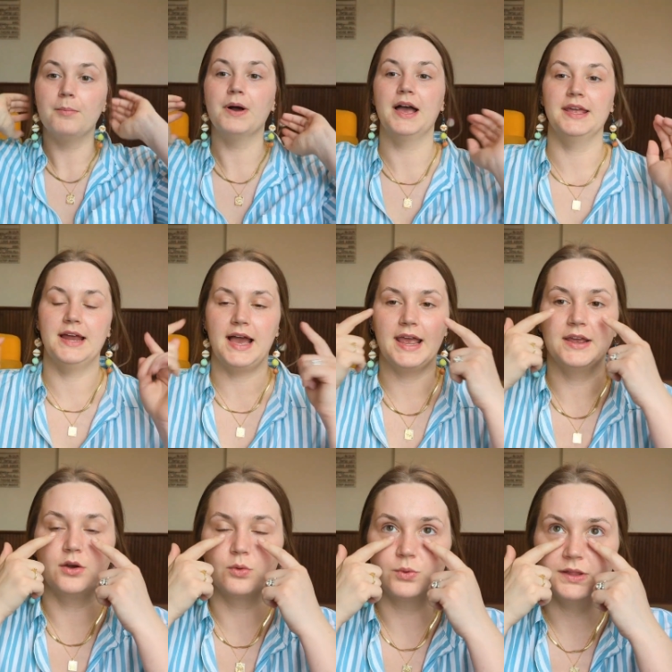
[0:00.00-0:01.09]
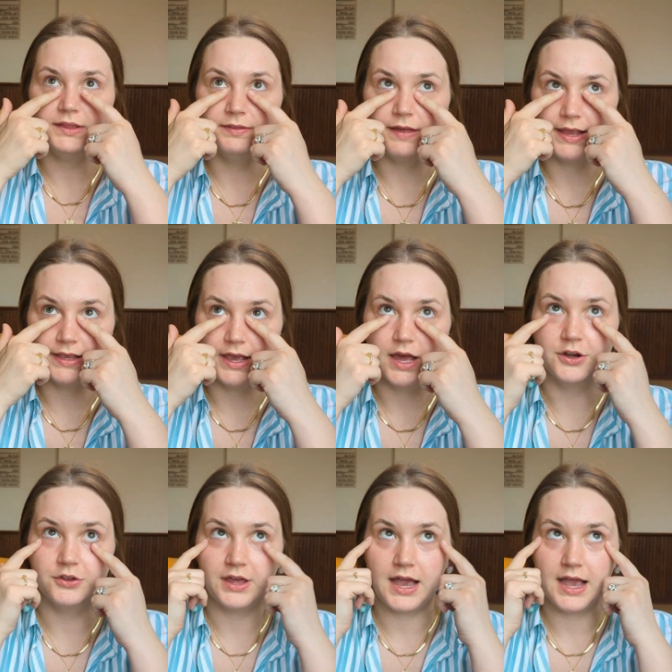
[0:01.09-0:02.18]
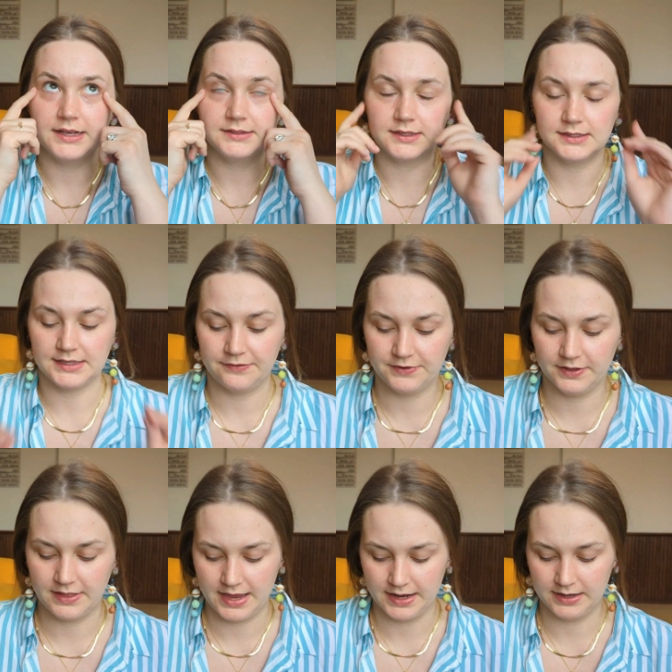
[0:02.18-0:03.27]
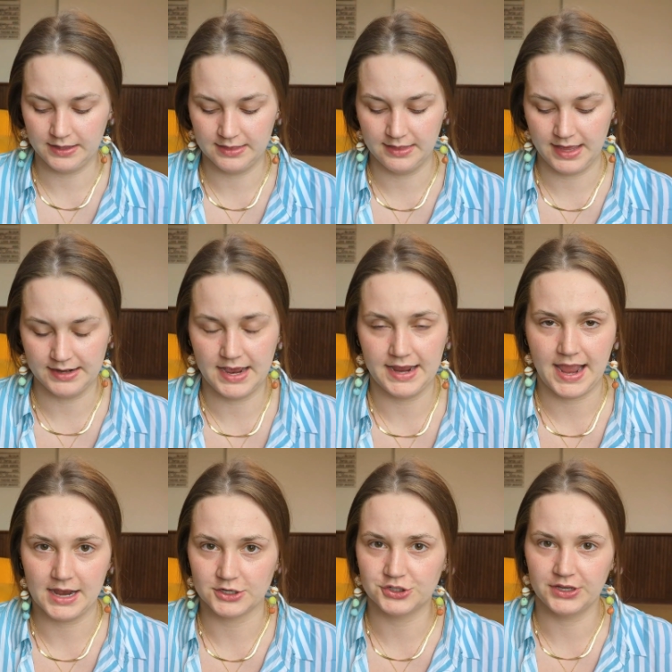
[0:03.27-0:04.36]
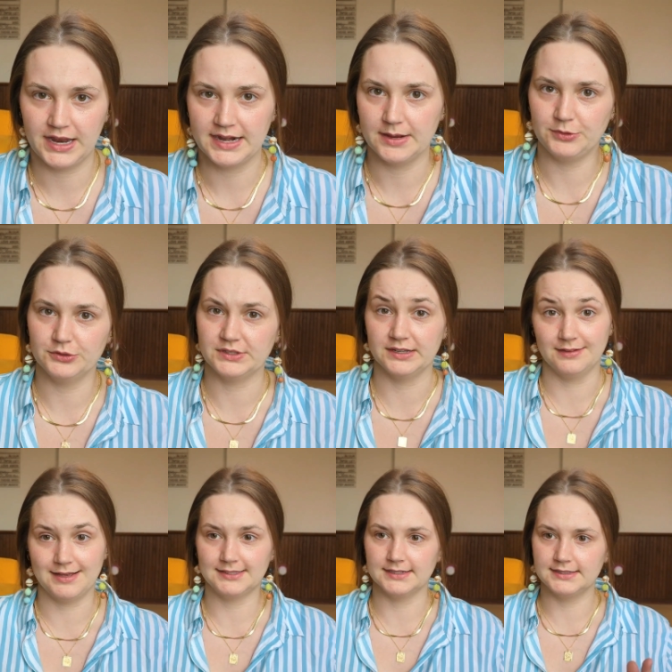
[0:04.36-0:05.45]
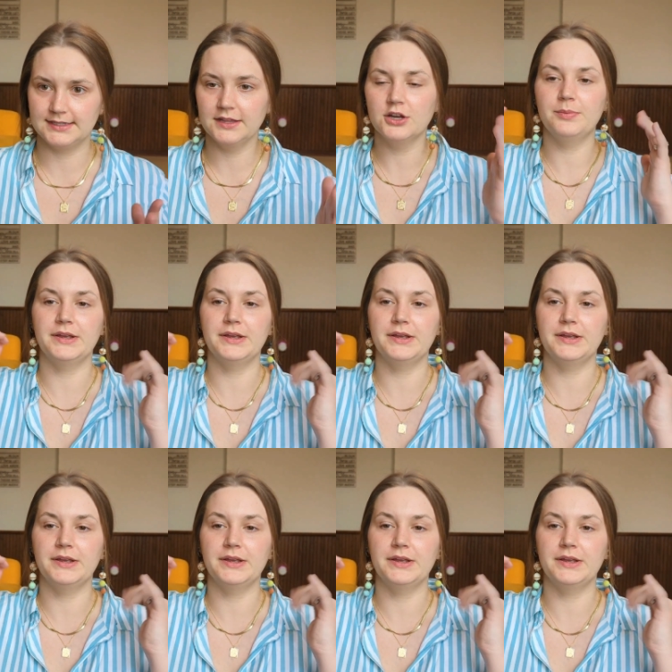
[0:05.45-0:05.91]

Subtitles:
but I really like it under the eyes because I feel like then I actually end up using less concealer,